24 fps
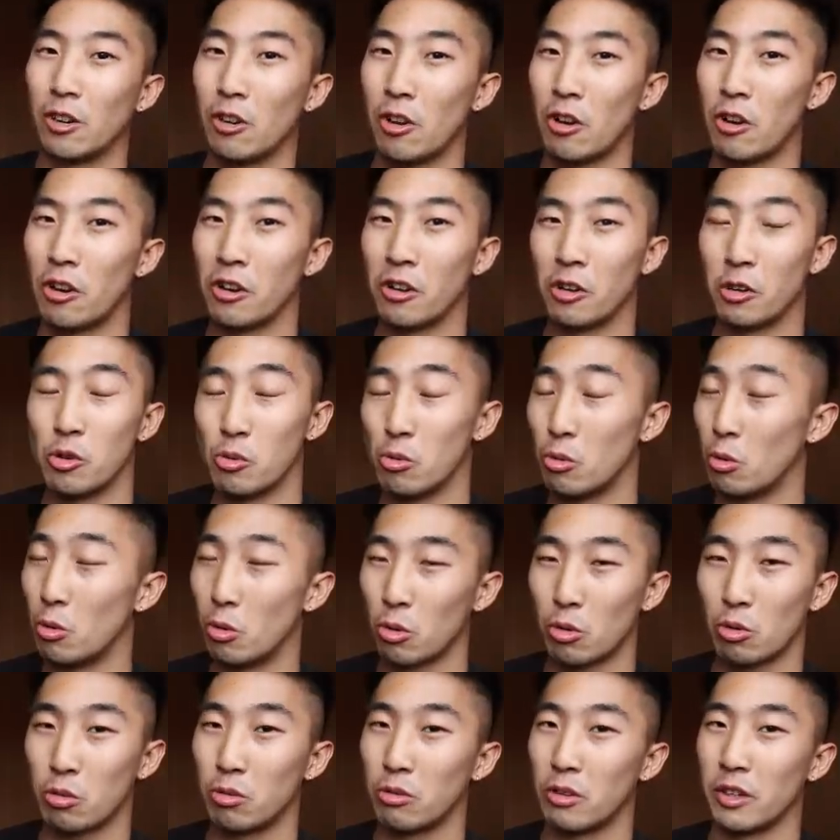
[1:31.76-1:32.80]
long,
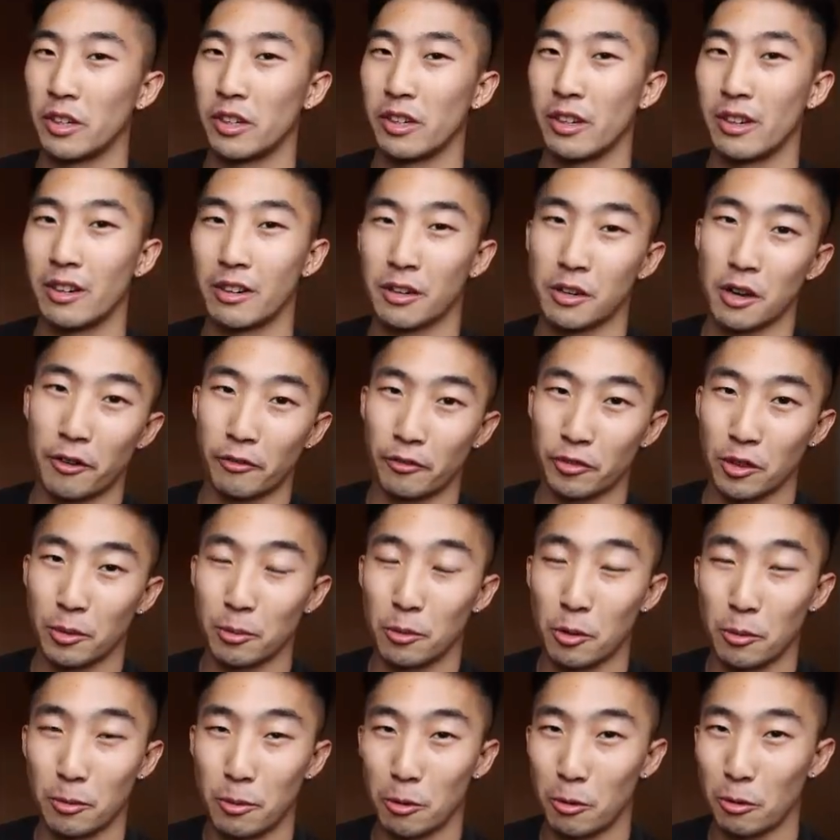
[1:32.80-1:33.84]
awkward,
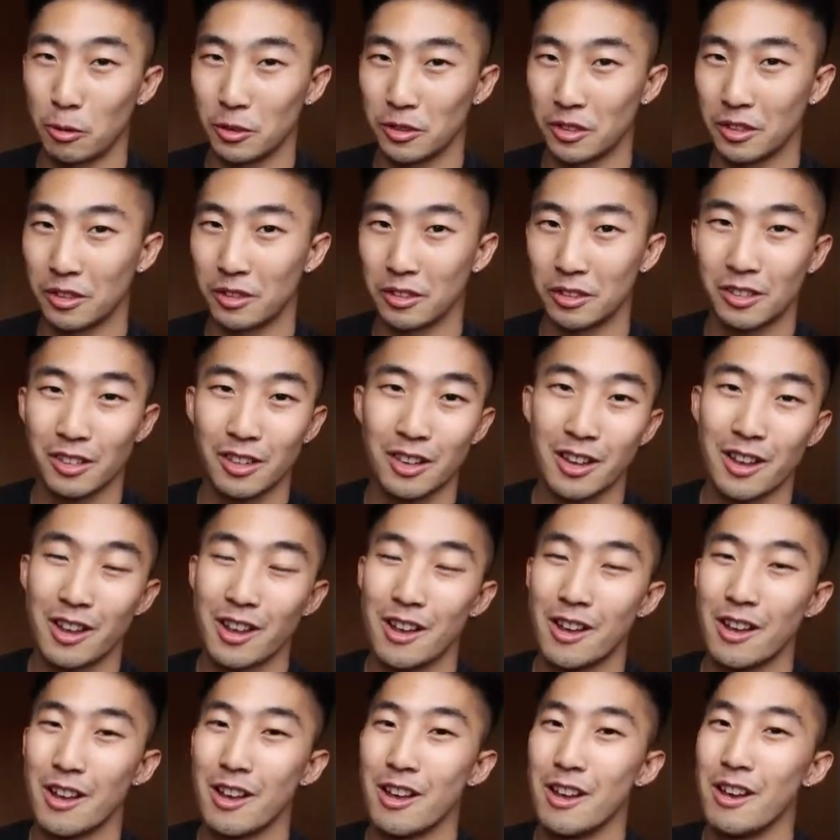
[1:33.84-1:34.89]
uncomfortable pauses.
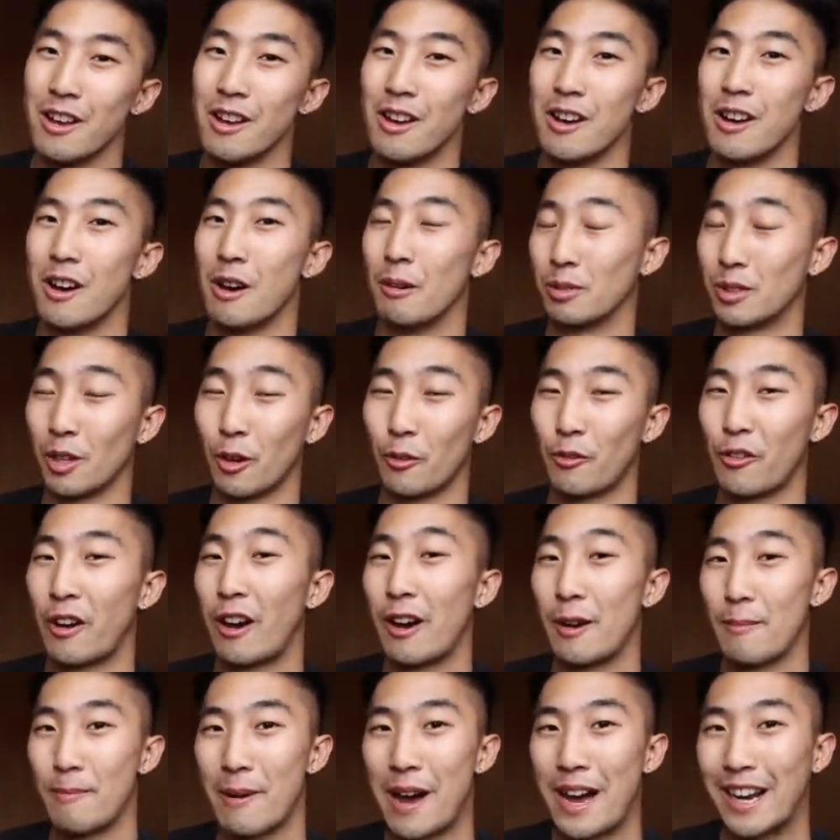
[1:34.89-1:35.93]
I'm still
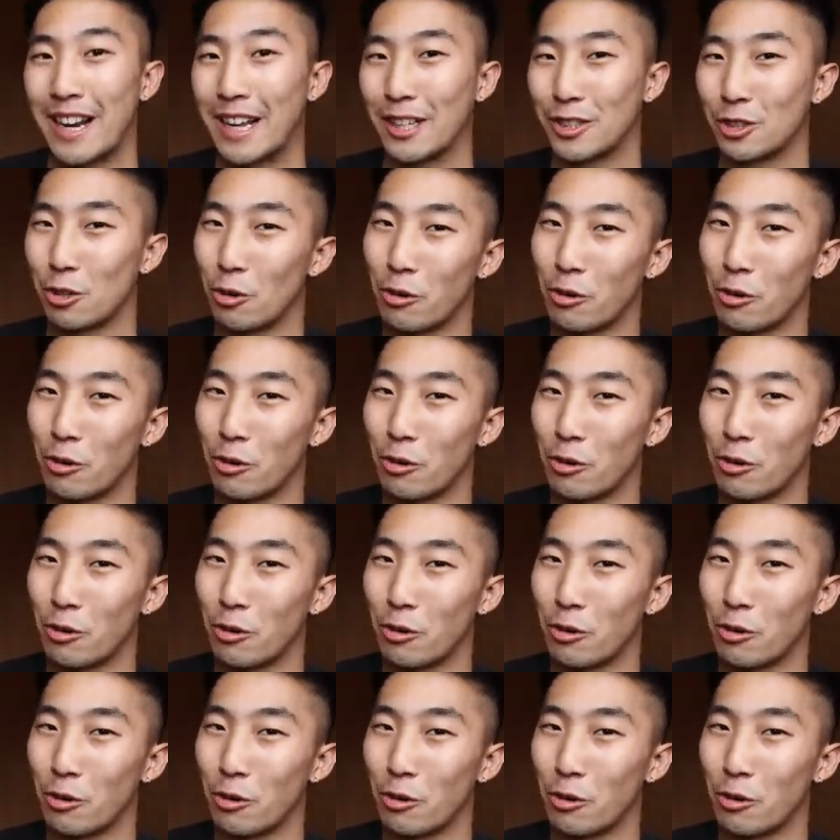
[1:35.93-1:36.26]
very bad at